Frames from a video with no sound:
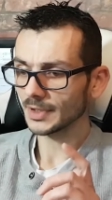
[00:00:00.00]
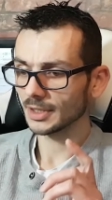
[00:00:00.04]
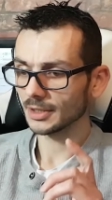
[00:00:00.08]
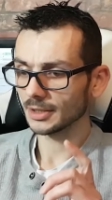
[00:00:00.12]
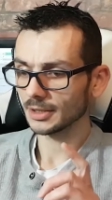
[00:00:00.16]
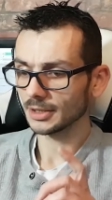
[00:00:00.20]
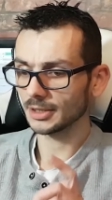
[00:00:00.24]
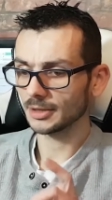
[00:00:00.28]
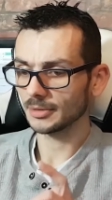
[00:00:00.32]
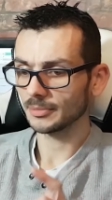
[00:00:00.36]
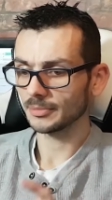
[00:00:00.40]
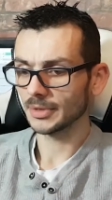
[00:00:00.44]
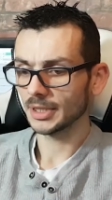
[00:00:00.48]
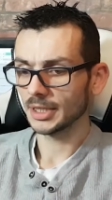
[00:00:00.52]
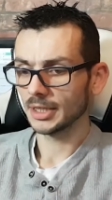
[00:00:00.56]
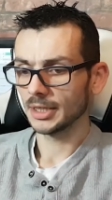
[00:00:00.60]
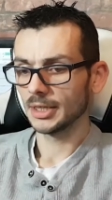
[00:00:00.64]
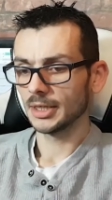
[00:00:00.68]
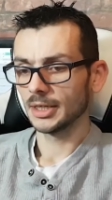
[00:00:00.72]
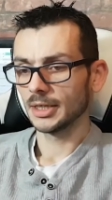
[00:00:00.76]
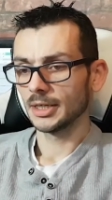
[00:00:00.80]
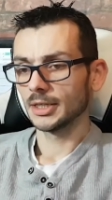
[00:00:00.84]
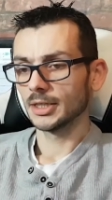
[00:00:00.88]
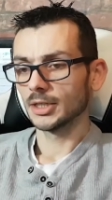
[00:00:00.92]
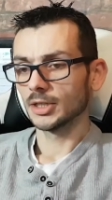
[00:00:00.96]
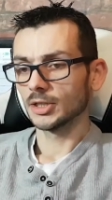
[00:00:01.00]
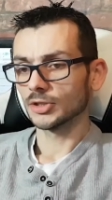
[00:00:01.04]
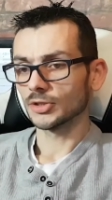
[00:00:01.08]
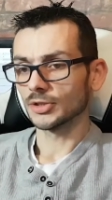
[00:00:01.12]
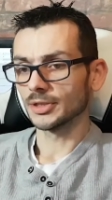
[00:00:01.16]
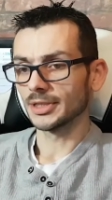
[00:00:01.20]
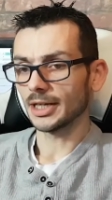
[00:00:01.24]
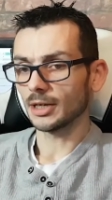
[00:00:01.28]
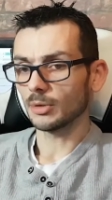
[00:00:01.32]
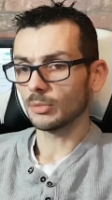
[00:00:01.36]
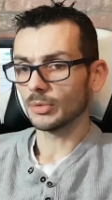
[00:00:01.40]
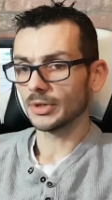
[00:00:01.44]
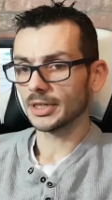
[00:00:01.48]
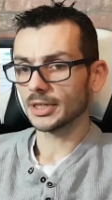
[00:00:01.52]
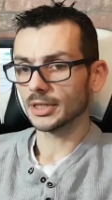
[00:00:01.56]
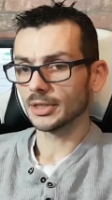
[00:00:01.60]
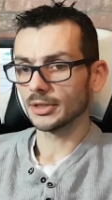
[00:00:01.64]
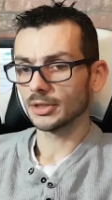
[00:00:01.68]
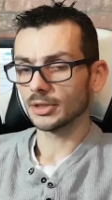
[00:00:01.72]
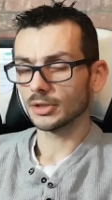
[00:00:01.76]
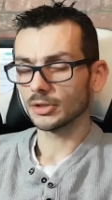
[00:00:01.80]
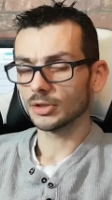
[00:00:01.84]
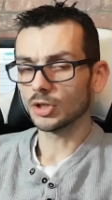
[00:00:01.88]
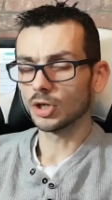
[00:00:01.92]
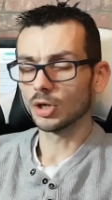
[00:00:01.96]
Um, so now we
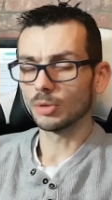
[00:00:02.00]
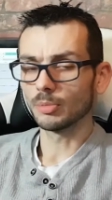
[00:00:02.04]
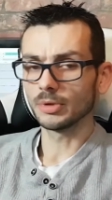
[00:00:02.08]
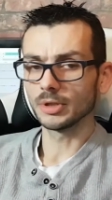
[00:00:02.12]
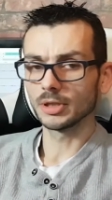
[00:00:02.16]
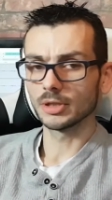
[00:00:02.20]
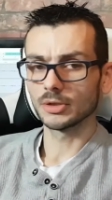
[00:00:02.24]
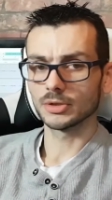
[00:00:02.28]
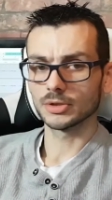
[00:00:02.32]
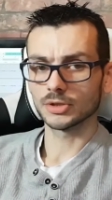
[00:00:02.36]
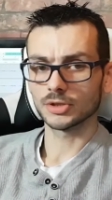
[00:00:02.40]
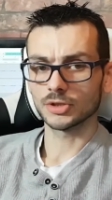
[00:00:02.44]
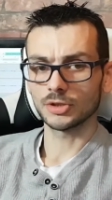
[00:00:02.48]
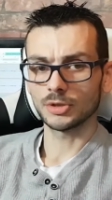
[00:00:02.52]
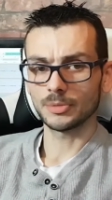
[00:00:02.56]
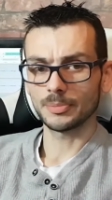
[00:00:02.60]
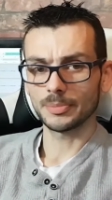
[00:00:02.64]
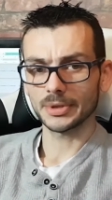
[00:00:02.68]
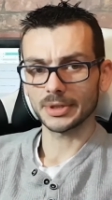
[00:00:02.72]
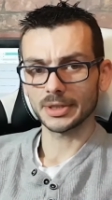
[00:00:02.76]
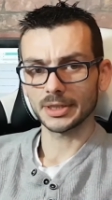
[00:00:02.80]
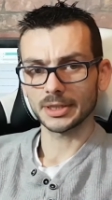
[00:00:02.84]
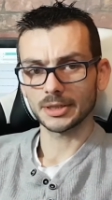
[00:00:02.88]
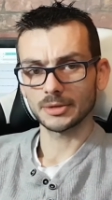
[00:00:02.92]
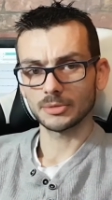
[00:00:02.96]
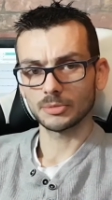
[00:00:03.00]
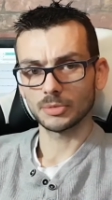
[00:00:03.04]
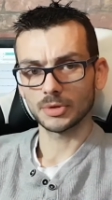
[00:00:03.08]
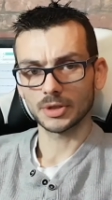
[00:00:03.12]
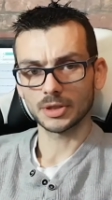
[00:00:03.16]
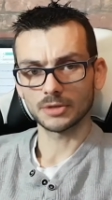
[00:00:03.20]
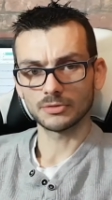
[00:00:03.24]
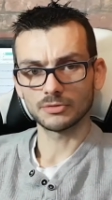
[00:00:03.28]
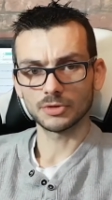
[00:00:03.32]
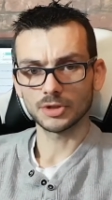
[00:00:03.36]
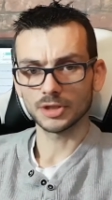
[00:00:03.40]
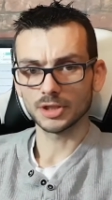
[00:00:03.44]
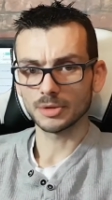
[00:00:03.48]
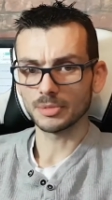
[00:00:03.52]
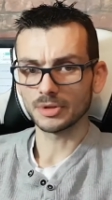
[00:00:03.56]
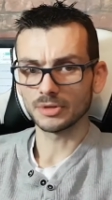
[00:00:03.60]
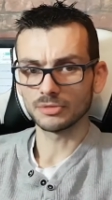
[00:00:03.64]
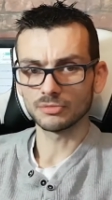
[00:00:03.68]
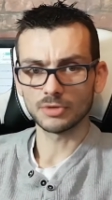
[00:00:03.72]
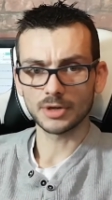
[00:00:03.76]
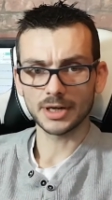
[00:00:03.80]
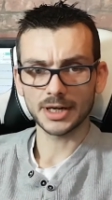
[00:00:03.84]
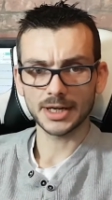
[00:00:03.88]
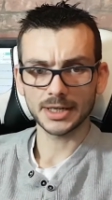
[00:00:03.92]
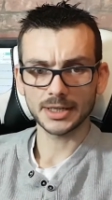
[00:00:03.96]
can couple those up and we can run them in
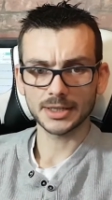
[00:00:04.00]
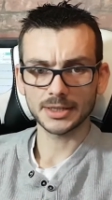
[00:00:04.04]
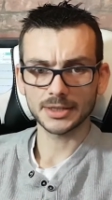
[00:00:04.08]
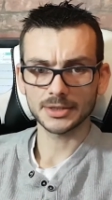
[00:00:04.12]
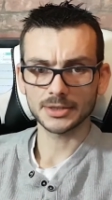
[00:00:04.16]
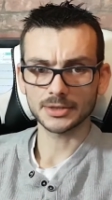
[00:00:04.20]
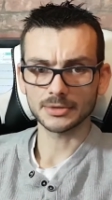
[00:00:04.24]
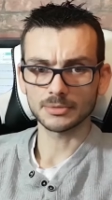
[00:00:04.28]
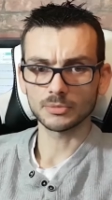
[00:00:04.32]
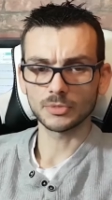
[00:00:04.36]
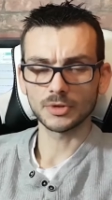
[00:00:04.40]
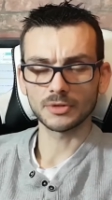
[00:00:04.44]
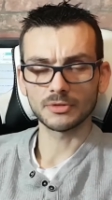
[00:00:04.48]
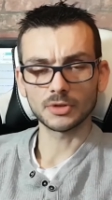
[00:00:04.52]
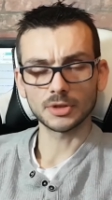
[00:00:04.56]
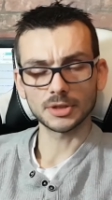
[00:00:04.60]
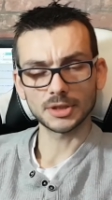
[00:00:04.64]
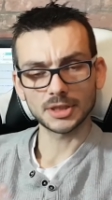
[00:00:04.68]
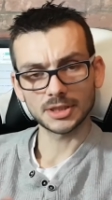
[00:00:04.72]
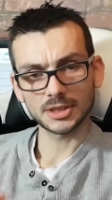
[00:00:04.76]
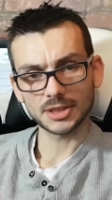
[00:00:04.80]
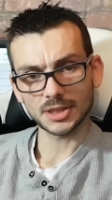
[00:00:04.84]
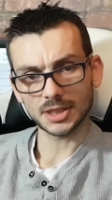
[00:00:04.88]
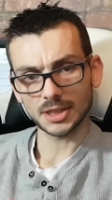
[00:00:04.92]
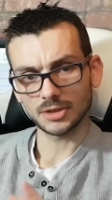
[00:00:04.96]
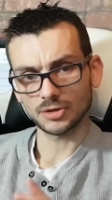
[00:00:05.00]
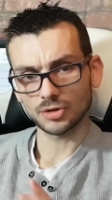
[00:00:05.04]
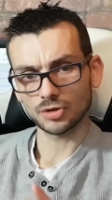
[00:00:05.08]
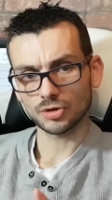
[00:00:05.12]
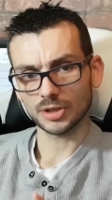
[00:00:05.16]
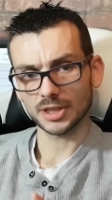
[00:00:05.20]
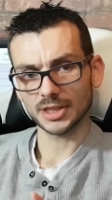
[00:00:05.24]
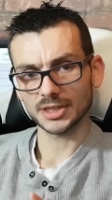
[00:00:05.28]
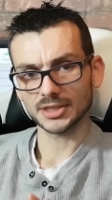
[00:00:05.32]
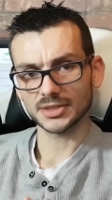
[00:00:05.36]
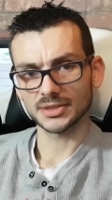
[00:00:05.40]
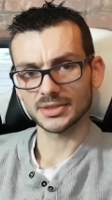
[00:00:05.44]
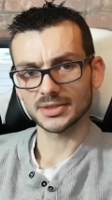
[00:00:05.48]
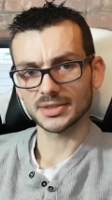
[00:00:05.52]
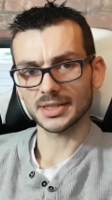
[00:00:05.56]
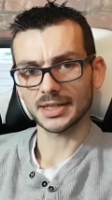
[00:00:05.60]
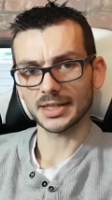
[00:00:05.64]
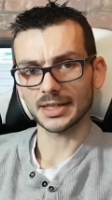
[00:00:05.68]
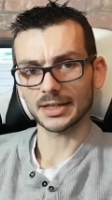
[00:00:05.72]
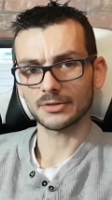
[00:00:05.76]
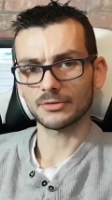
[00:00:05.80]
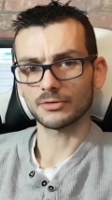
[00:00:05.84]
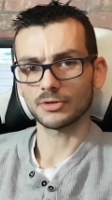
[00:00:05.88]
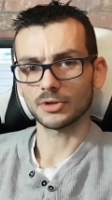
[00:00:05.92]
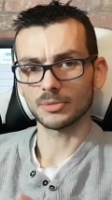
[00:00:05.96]
RAID and we've got this interesting
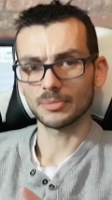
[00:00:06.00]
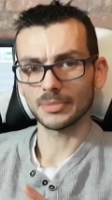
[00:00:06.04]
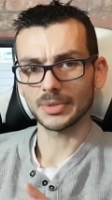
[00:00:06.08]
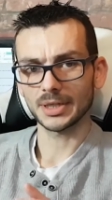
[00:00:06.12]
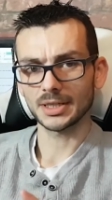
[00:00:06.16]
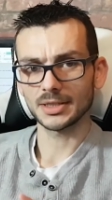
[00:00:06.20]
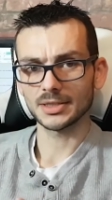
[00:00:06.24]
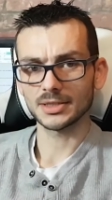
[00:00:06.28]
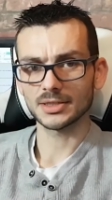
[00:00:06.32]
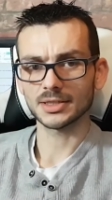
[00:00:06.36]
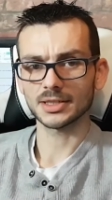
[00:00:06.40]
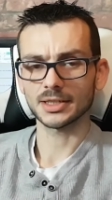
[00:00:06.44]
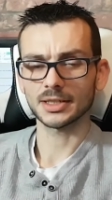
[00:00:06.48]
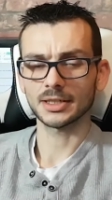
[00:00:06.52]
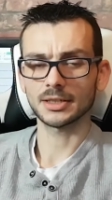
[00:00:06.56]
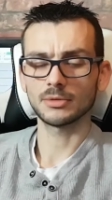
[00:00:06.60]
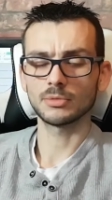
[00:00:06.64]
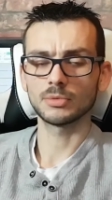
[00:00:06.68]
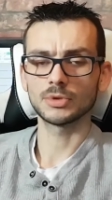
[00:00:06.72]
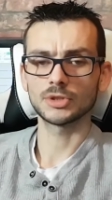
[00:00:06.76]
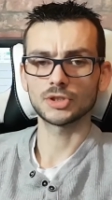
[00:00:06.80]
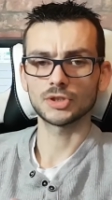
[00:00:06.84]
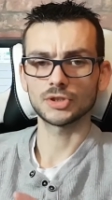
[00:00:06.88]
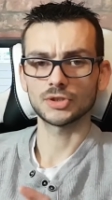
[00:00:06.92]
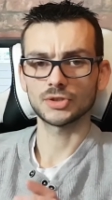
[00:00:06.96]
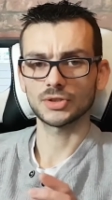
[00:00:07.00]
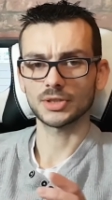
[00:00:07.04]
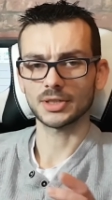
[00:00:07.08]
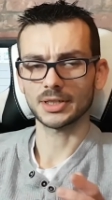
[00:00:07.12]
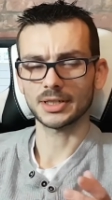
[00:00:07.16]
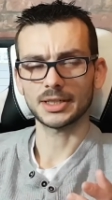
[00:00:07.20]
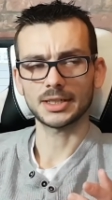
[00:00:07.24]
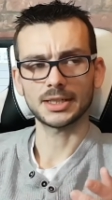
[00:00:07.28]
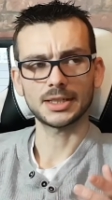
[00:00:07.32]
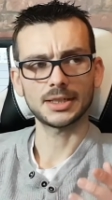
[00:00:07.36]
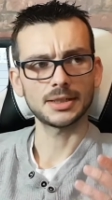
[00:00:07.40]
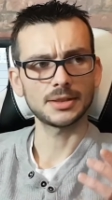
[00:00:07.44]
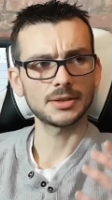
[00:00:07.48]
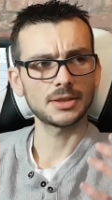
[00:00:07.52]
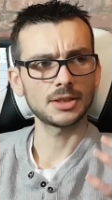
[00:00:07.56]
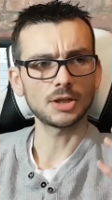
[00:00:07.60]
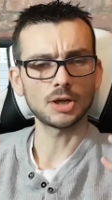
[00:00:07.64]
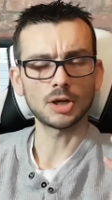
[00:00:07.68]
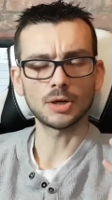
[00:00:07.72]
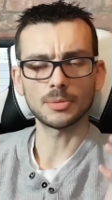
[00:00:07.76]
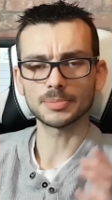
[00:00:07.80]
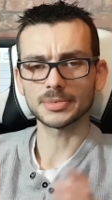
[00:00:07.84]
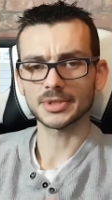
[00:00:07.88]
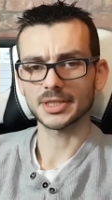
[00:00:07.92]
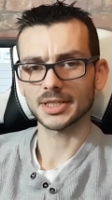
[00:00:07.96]
tech from Intel, which is uh, the
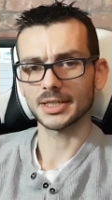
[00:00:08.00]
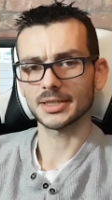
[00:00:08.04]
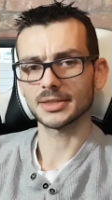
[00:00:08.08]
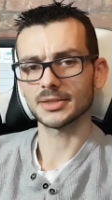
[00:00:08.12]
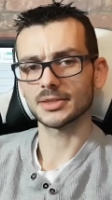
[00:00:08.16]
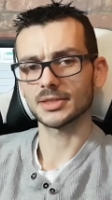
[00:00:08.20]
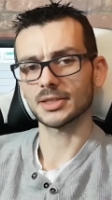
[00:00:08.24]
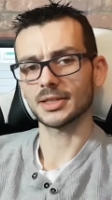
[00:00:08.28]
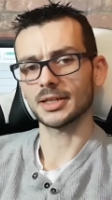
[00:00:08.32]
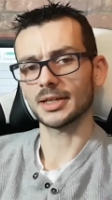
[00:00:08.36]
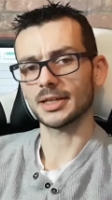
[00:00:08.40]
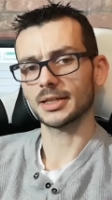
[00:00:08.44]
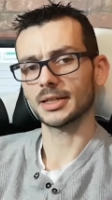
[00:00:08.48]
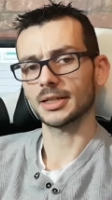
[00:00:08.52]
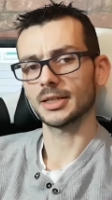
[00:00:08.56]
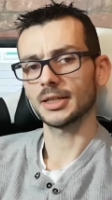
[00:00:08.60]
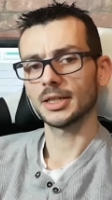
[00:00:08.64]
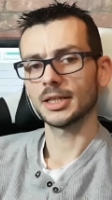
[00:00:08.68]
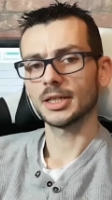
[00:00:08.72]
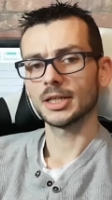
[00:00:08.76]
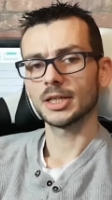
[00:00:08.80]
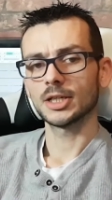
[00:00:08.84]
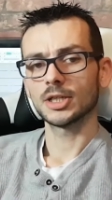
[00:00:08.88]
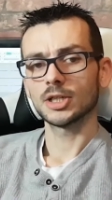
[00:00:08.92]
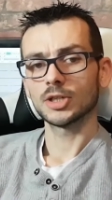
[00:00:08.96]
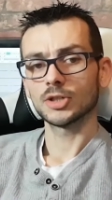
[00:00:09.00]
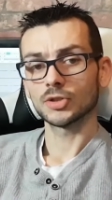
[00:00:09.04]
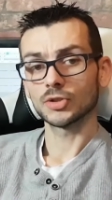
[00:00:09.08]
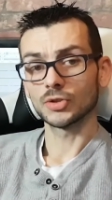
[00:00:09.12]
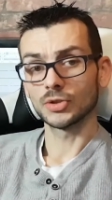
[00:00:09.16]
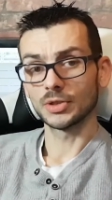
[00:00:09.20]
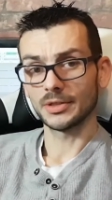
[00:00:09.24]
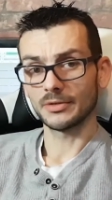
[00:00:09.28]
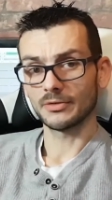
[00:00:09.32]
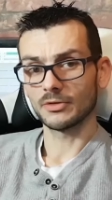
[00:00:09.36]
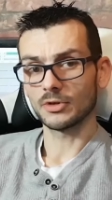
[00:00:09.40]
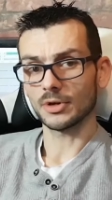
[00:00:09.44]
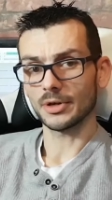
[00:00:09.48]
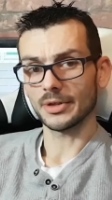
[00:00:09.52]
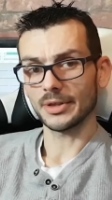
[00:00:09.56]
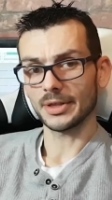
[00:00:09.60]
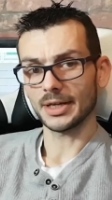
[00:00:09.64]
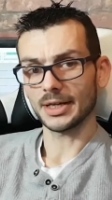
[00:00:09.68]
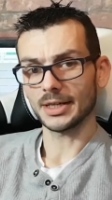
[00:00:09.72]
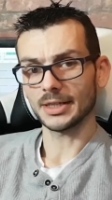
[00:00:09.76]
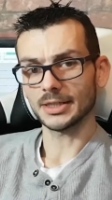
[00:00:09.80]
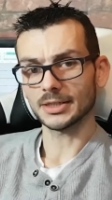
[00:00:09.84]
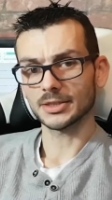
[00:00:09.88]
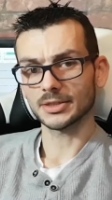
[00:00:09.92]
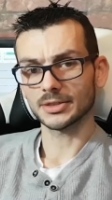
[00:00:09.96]
Optane tech. So you've got
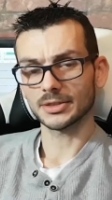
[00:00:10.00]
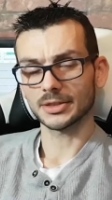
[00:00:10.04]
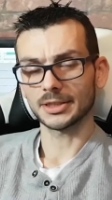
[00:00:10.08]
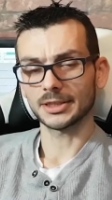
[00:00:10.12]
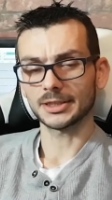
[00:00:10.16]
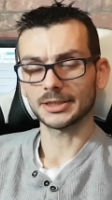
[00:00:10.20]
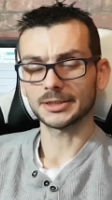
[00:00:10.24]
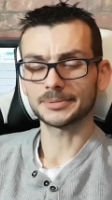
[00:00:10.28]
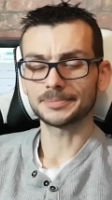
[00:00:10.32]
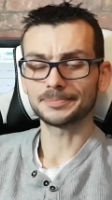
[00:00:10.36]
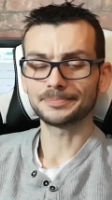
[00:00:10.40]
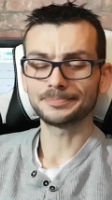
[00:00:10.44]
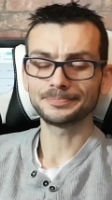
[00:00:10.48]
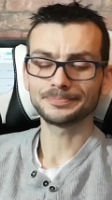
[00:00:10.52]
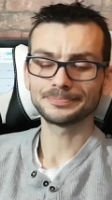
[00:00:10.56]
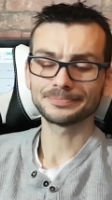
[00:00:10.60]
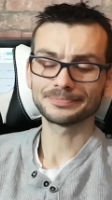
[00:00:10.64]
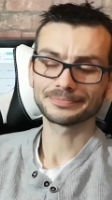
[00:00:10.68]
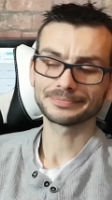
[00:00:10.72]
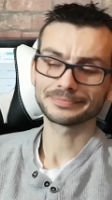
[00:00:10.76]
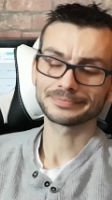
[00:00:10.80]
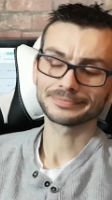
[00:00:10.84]
that, um,